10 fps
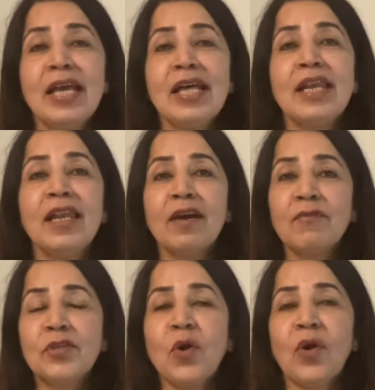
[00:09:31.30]

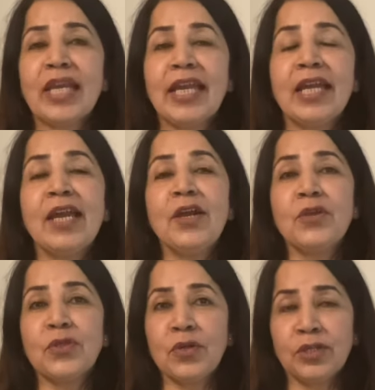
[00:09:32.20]
love talking
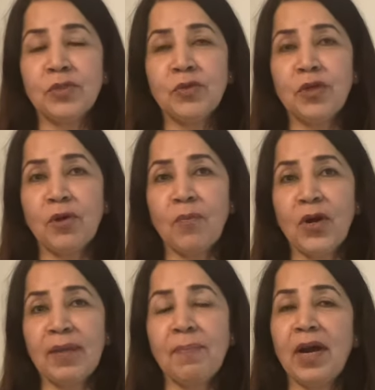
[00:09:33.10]
so, to your
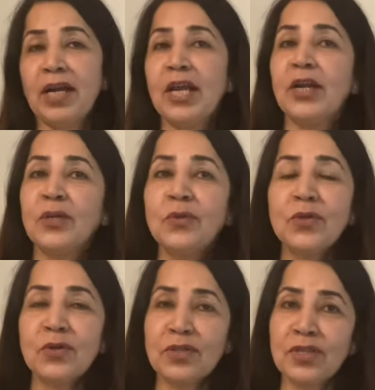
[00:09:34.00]
body part to
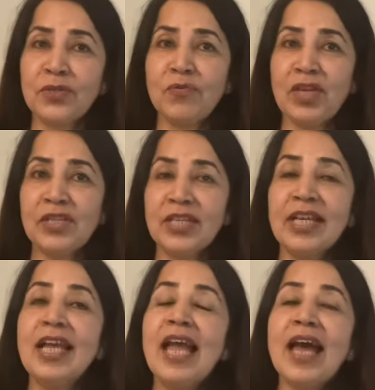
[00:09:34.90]
your
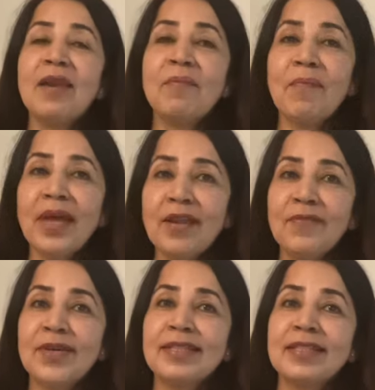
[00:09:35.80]
situation and
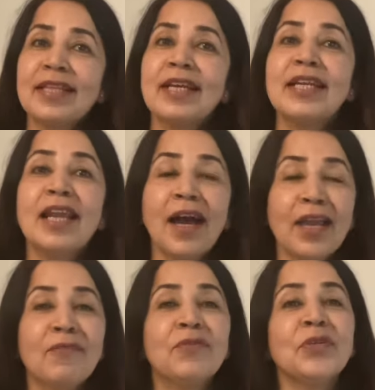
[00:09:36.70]
manifest the
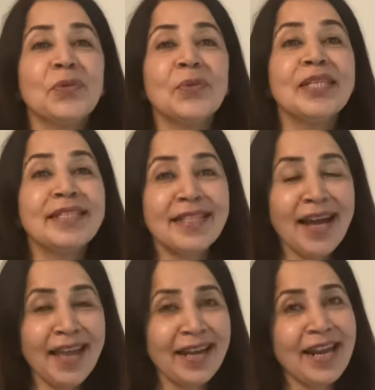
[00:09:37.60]
life you
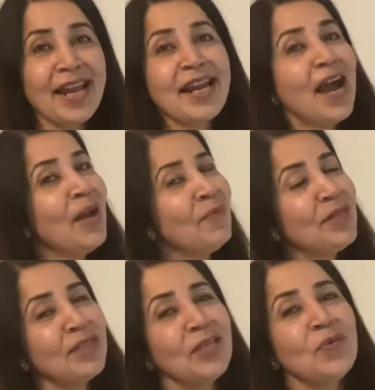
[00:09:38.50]
desire and i
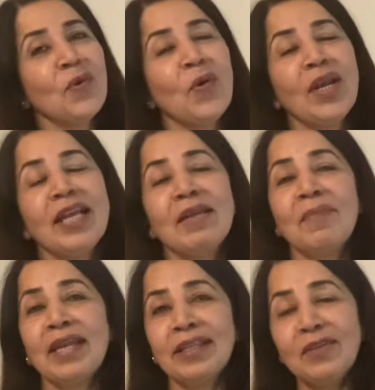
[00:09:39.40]
will see you all in
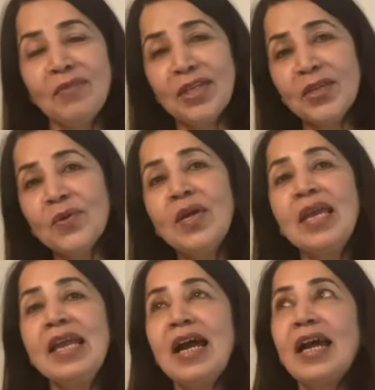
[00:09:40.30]
my another video
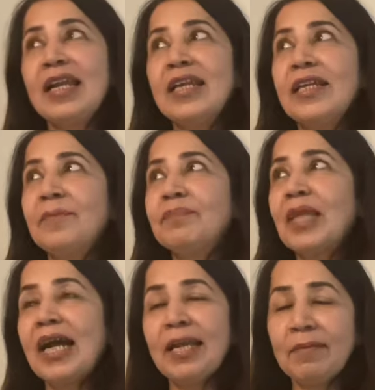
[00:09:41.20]
and um,
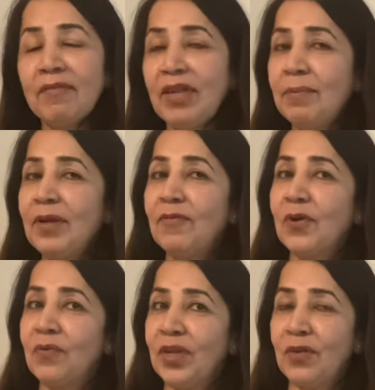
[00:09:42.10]
i am available
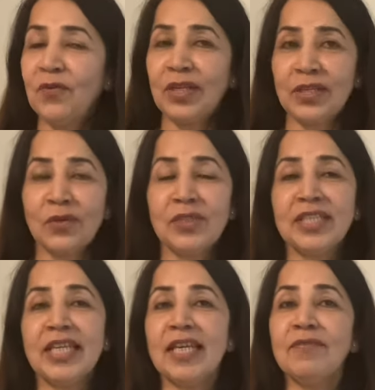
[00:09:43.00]
for one-on-one
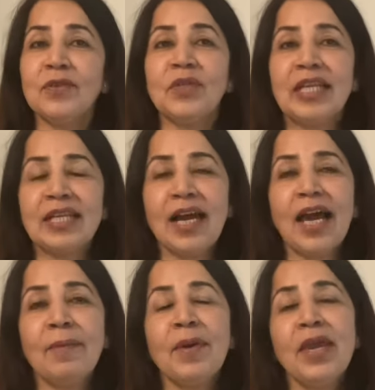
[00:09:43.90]
coaching if you need a
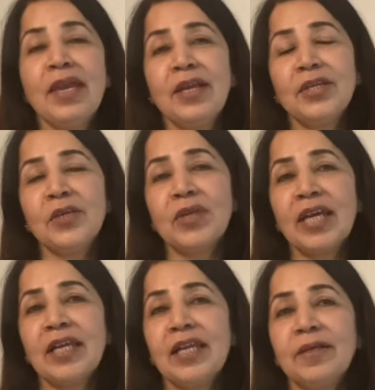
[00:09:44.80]
help you
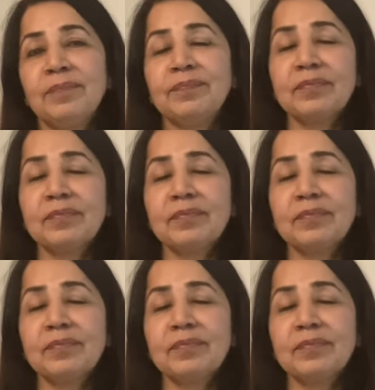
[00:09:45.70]
can uh,